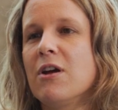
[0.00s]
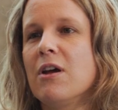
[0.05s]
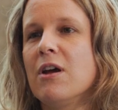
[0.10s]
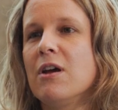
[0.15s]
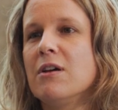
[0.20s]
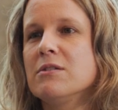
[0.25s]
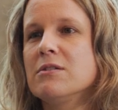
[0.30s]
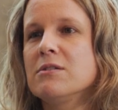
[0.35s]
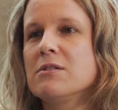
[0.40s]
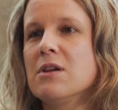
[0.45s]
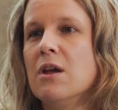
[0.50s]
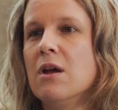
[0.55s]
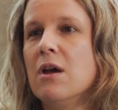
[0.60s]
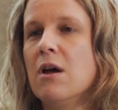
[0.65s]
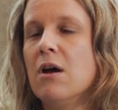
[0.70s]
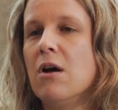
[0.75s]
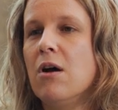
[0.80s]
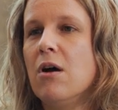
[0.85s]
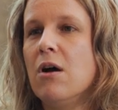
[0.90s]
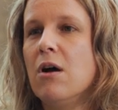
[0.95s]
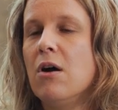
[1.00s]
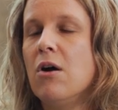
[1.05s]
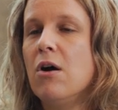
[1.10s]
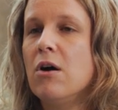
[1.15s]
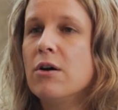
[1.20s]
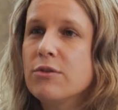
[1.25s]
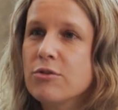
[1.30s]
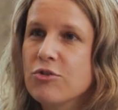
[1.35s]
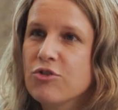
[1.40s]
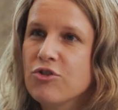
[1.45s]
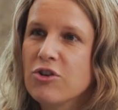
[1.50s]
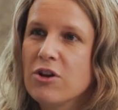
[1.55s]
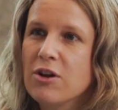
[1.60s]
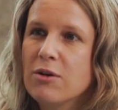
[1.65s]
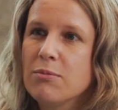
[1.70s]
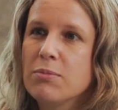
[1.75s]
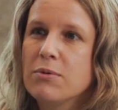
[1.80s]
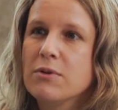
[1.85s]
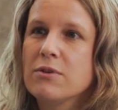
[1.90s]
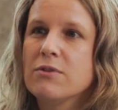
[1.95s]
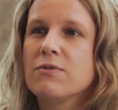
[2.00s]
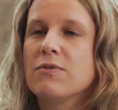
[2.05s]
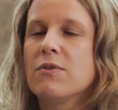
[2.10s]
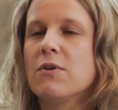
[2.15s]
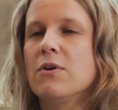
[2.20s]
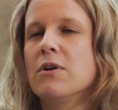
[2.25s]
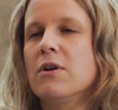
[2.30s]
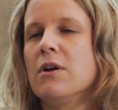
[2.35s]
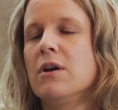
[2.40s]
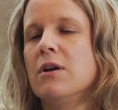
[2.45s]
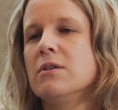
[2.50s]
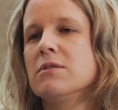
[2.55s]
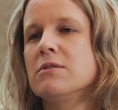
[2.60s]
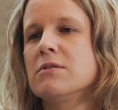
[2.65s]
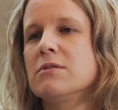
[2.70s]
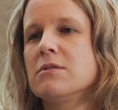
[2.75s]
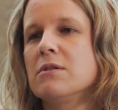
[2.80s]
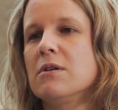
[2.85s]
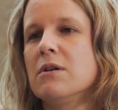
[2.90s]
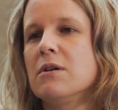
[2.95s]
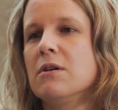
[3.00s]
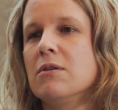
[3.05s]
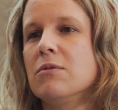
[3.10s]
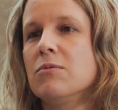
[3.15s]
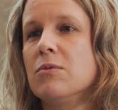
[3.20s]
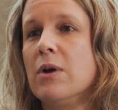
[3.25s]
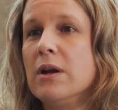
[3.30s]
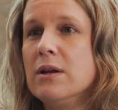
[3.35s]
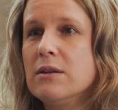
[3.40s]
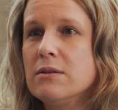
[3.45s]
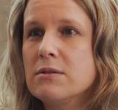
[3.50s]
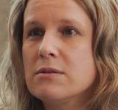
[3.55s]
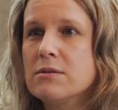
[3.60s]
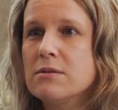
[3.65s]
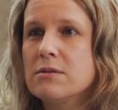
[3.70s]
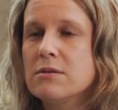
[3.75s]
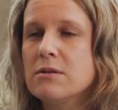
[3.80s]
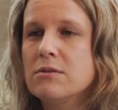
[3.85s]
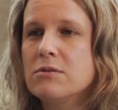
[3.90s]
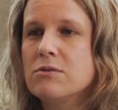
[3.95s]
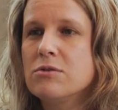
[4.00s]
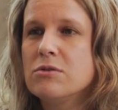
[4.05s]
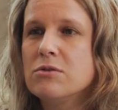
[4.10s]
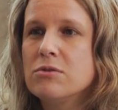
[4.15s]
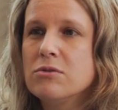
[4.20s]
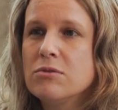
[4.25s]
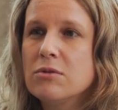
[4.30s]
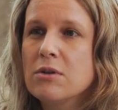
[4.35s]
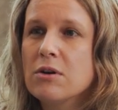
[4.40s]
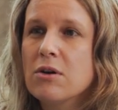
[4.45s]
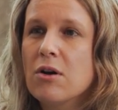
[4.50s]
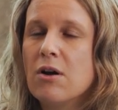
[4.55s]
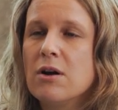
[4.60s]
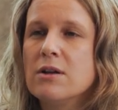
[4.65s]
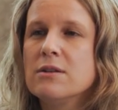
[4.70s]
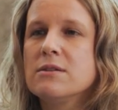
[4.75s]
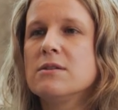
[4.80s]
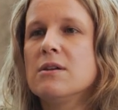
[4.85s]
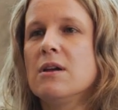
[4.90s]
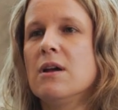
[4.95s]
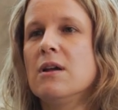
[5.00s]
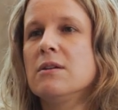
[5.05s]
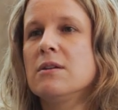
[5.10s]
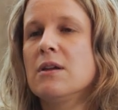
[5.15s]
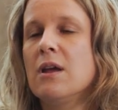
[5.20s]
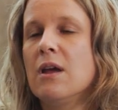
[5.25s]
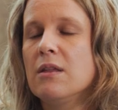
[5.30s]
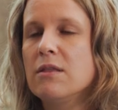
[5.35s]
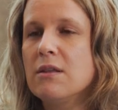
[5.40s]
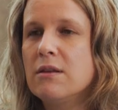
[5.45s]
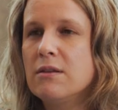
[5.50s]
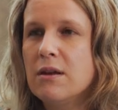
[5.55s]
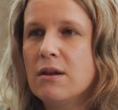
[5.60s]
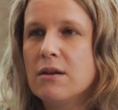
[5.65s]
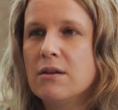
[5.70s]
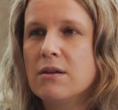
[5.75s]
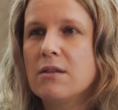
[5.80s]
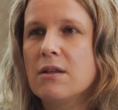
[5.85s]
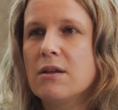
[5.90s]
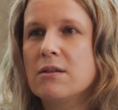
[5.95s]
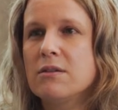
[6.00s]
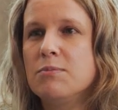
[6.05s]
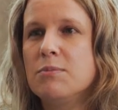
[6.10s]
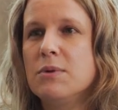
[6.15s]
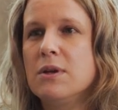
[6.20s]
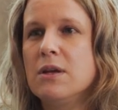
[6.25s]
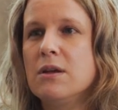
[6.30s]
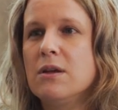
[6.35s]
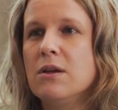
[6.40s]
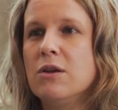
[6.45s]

as uh, authorship, as far as uh, rights to the content and the data that's being